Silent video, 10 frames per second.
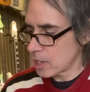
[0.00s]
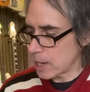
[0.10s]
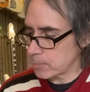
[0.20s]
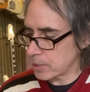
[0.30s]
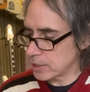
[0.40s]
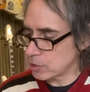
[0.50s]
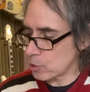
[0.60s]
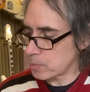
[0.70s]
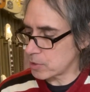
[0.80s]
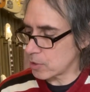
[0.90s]
I played the
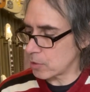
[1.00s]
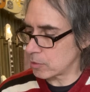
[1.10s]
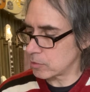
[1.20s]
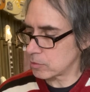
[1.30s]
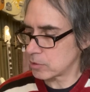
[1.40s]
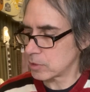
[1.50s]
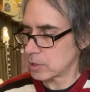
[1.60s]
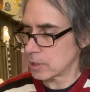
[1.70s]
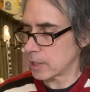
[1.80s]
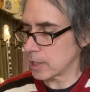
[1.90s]
open note
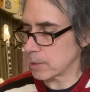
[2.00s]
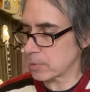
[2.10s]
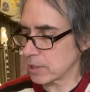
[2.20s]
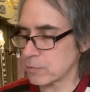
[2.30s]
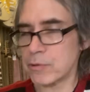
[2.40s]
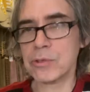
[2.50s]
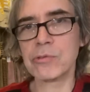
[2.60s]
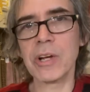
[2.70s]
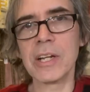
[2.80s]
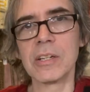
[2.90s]
and I played the first fret,